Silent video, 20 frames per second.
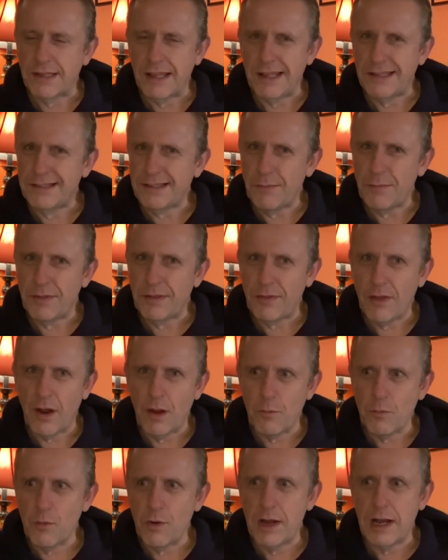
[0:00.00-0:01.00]
And it's something that
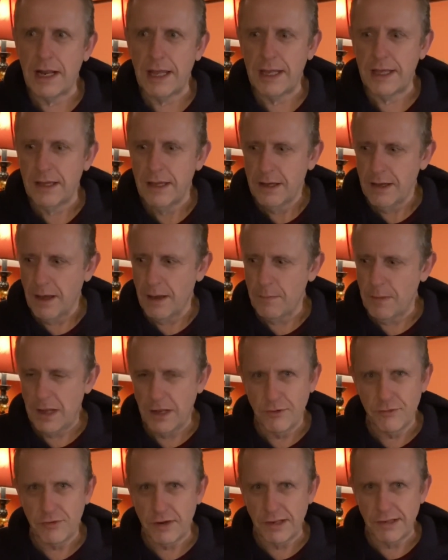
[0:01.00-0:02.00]
I'm really
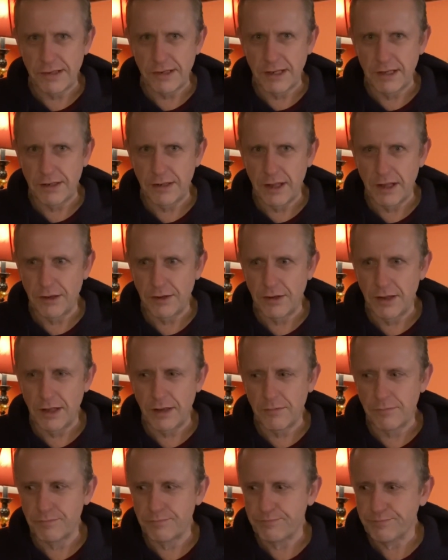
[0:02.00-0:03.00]
interested
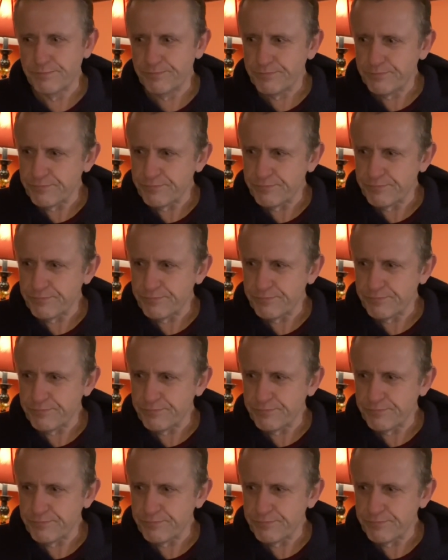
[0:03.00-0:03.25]
in